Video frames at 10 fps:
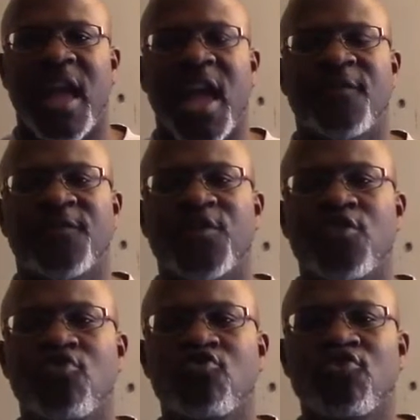If
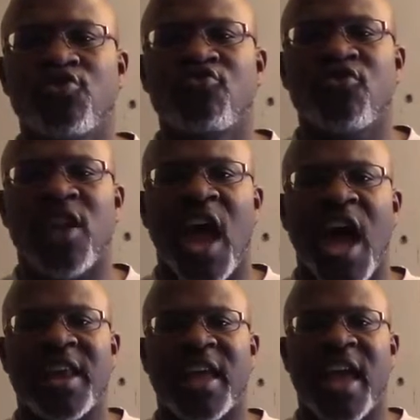you do
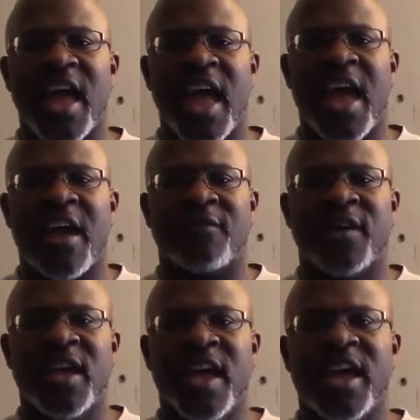not have
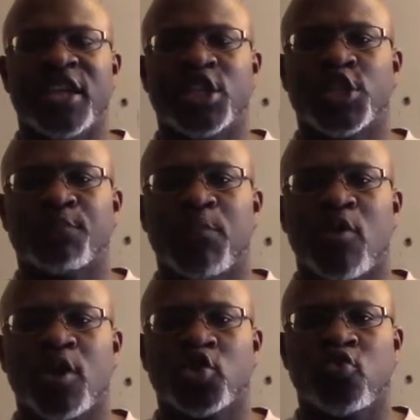a
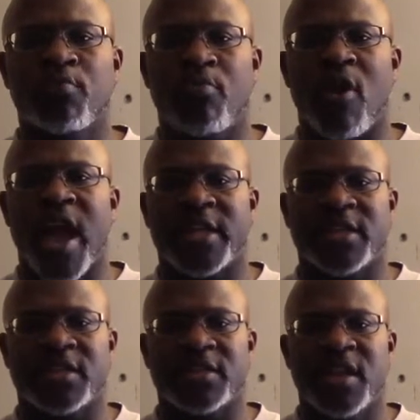spiritual
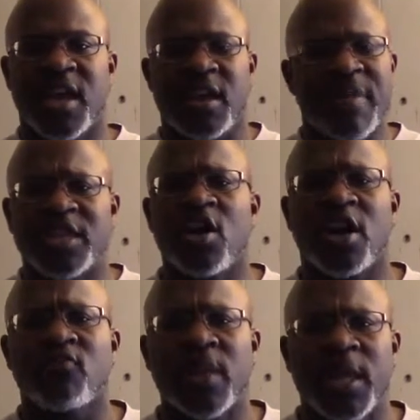practice, and I'm not
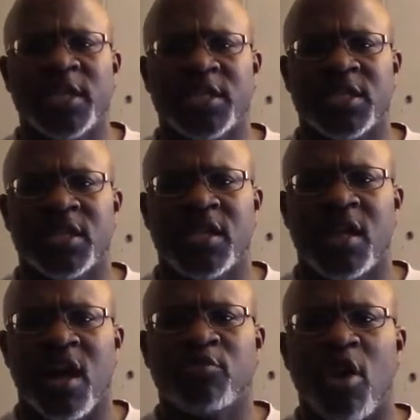talking religion,
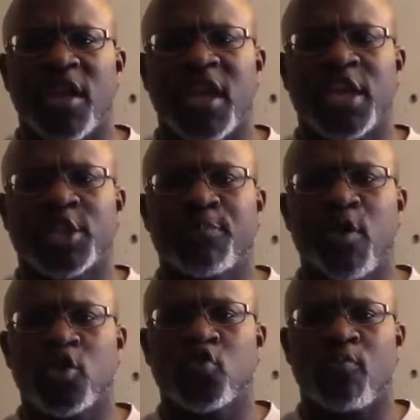I'm talking a
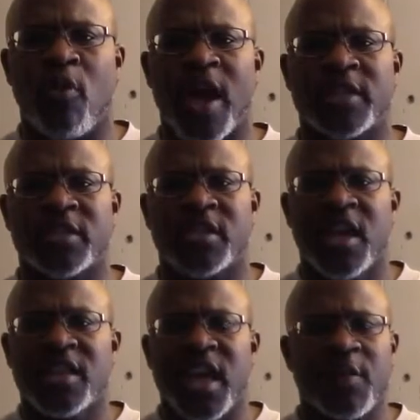spiritual practice.
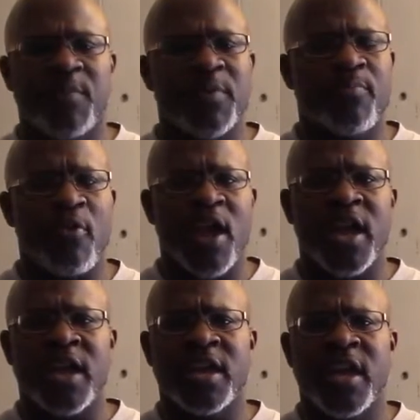That could be
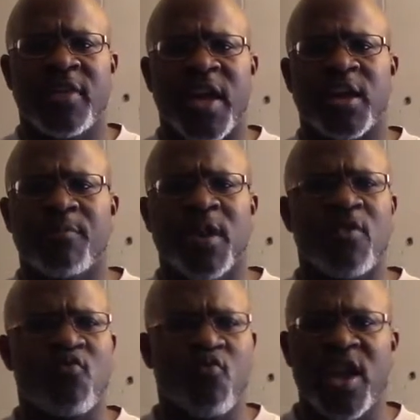praying, that could be
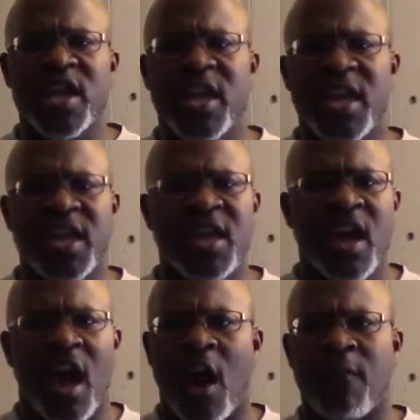reading
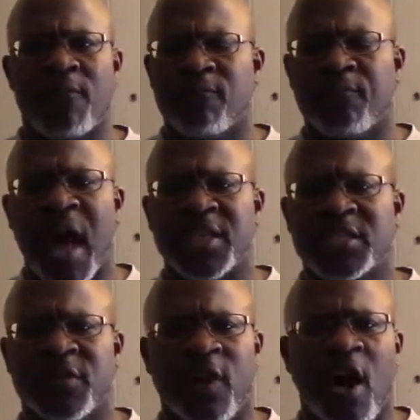
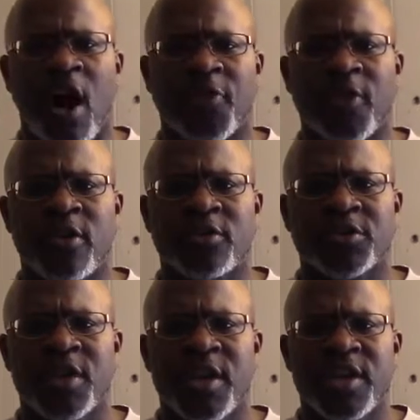positive
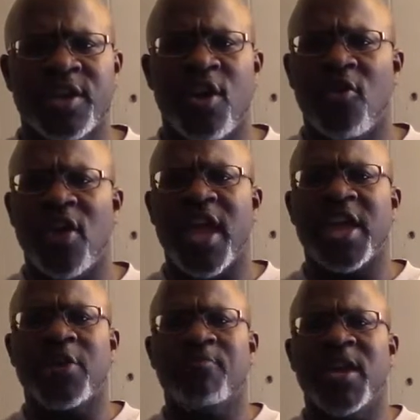authors, You know,
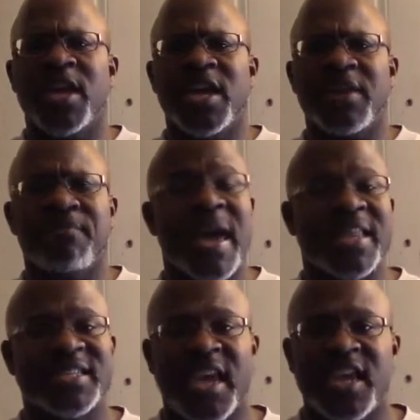it could be
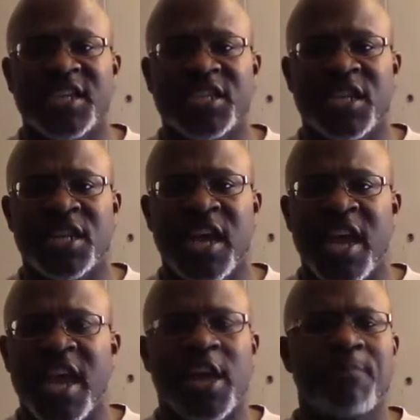meditation,
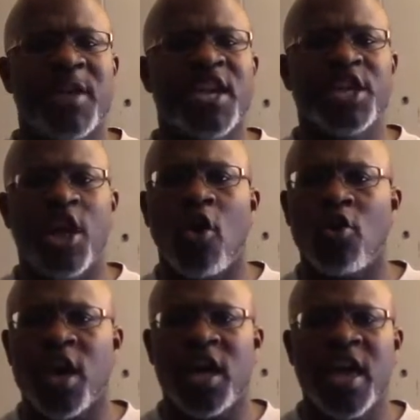it could be
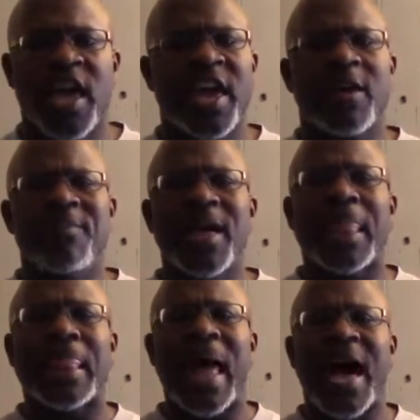yoga, it could be a
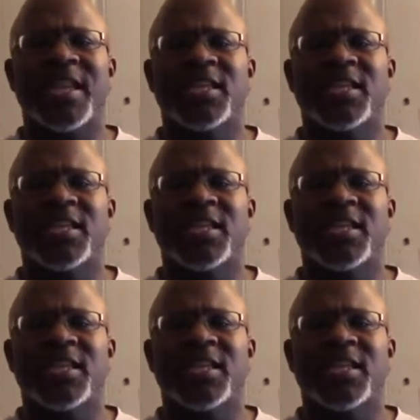lot of